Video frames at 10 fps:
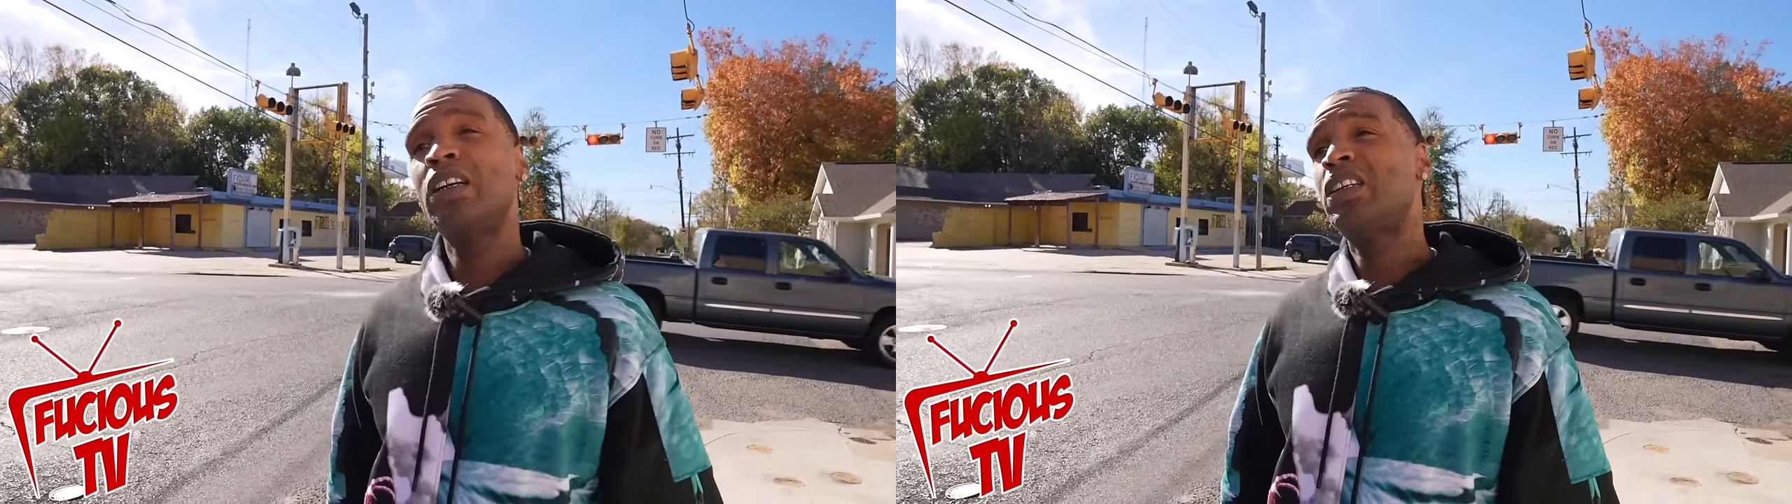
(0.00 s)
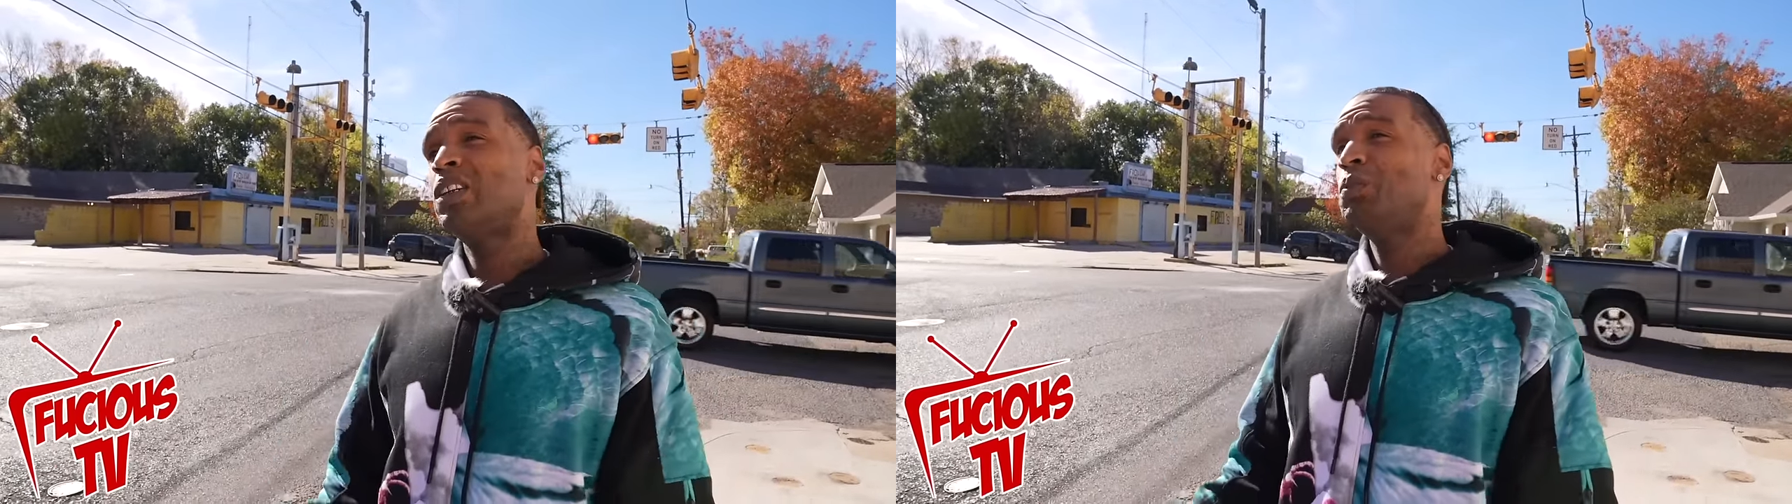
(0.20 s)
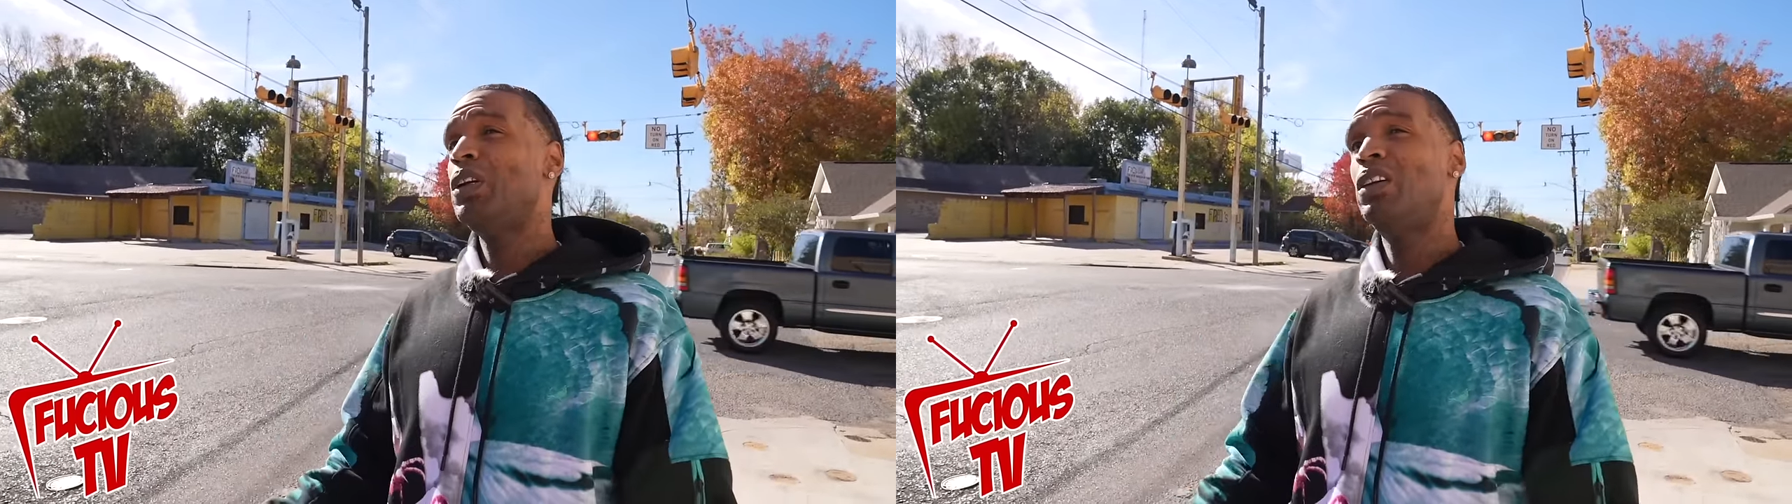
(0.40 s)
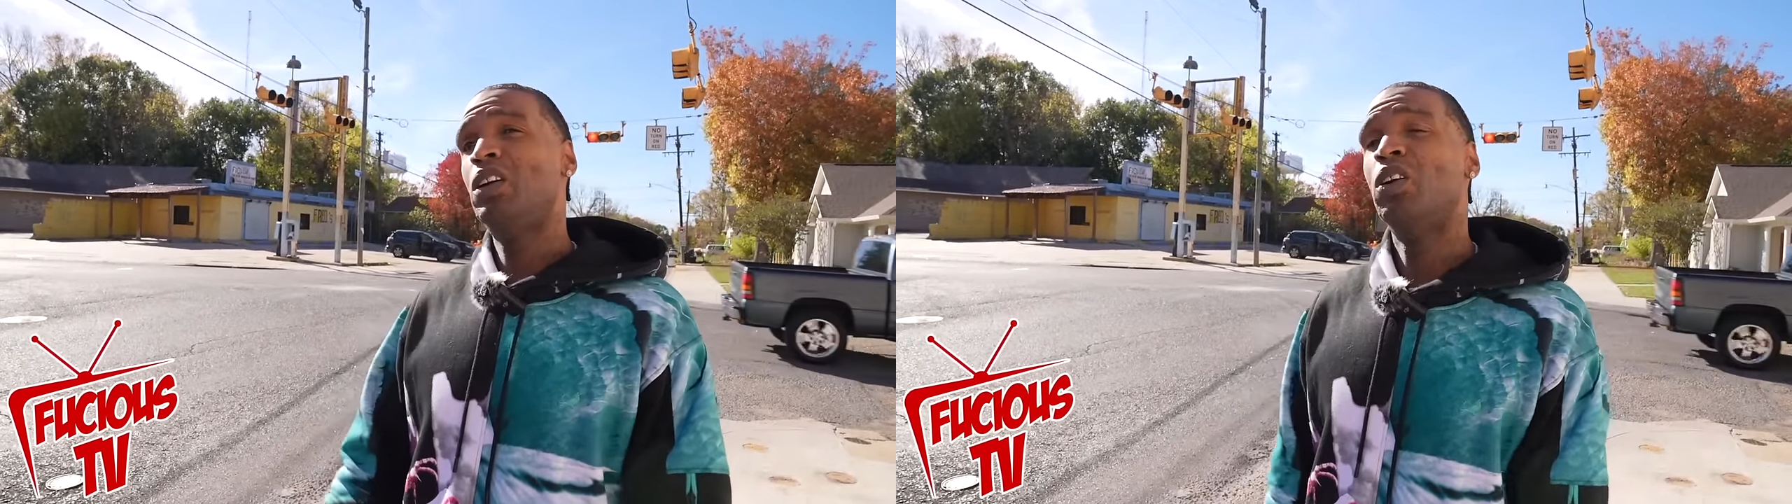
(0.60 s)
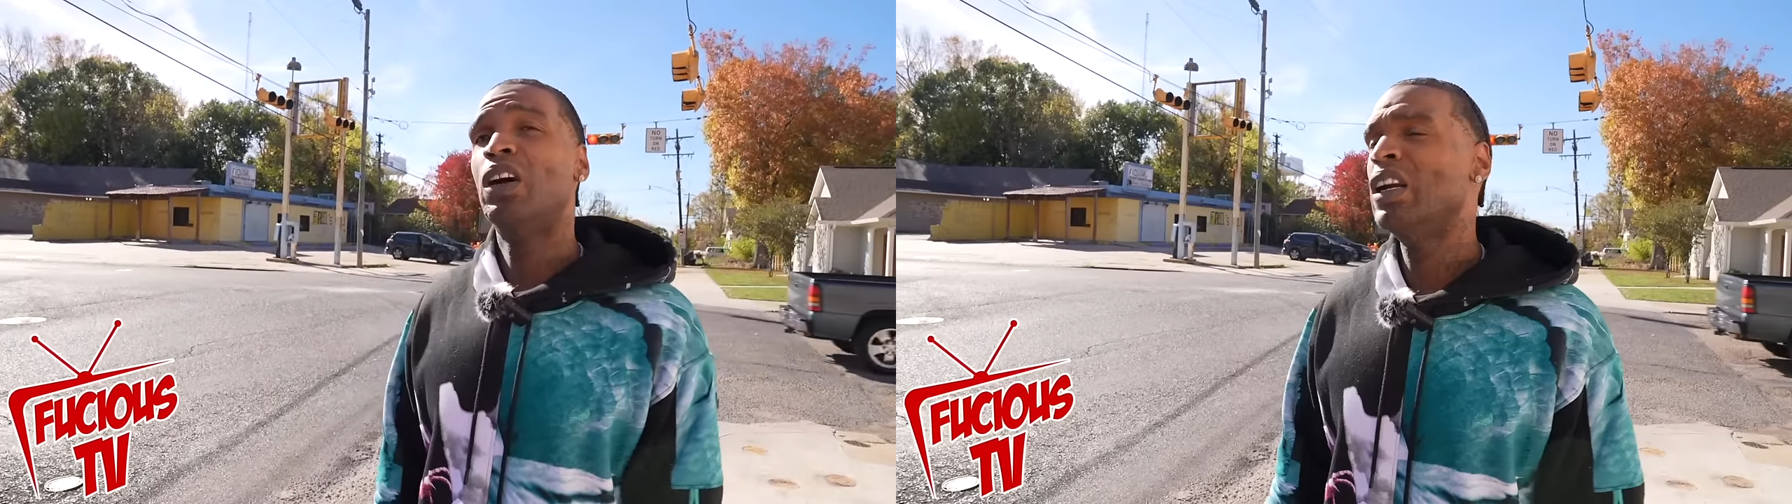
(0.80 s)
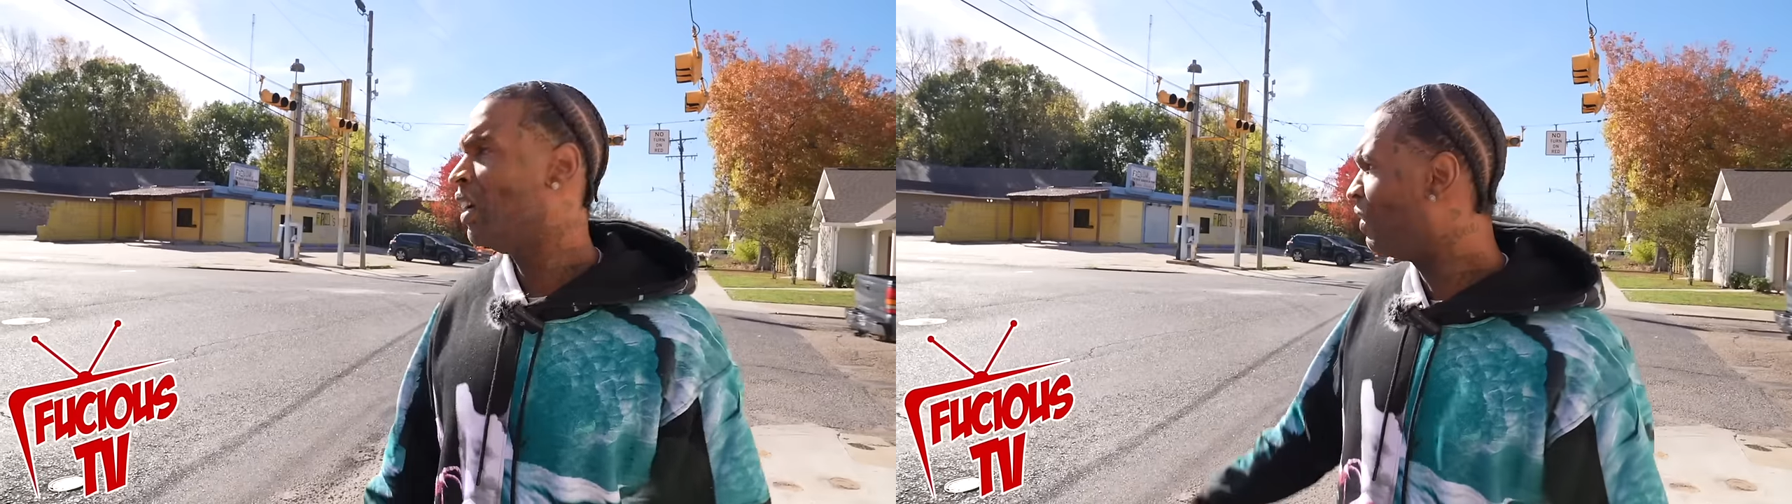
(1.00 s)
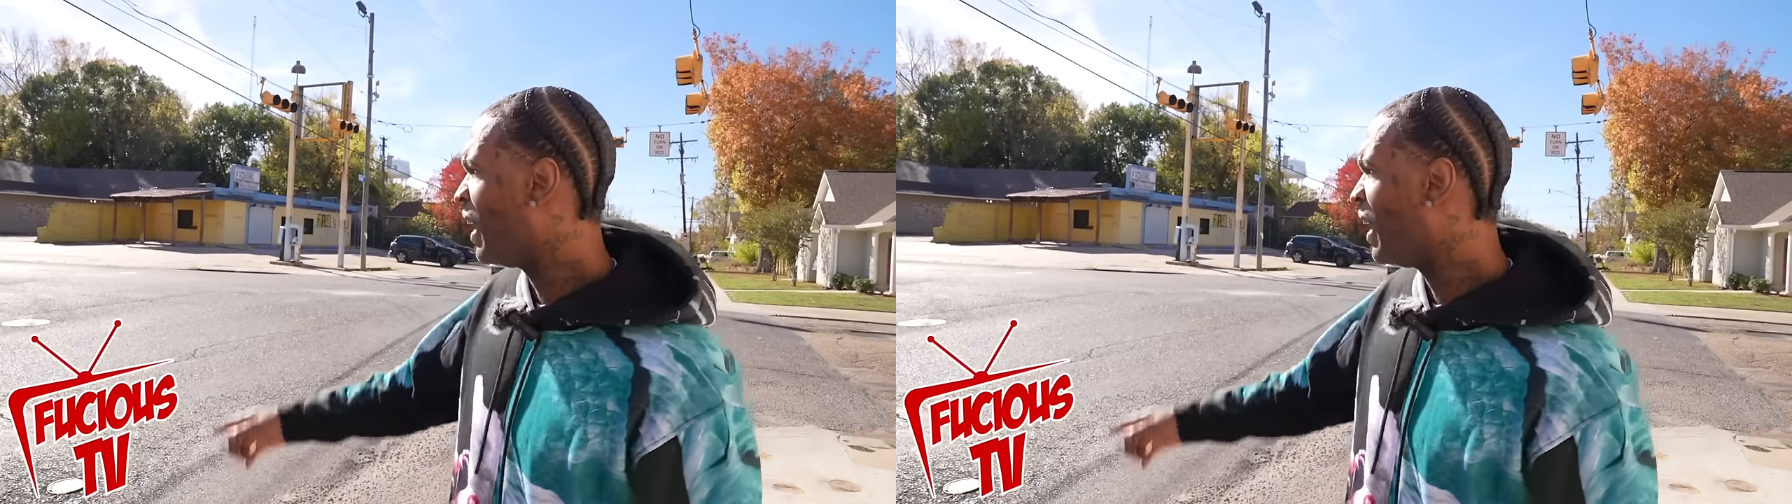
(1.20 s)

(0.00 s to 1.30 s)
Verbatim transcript: that should be going left.